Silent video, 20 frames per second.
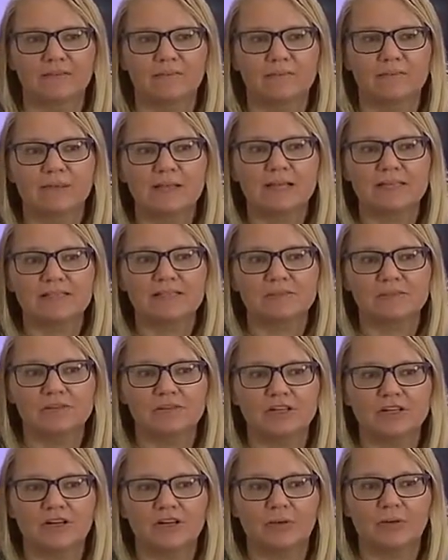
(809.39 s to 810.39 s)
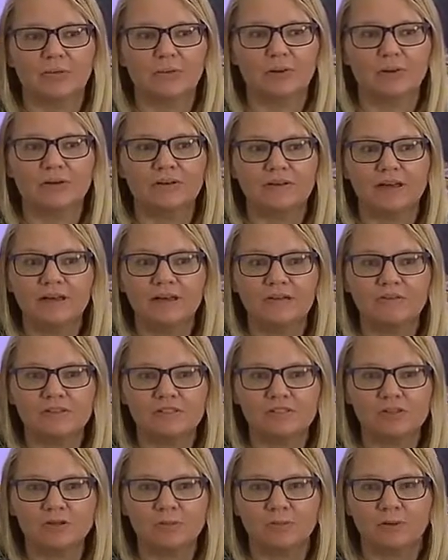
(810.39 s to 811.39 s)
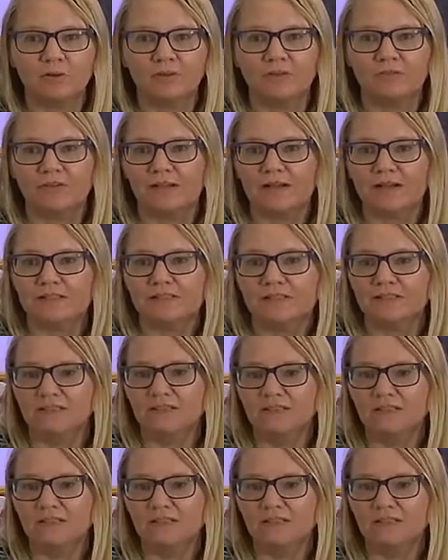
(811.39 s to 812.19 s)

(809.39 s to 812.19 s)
because, none of us are perfect,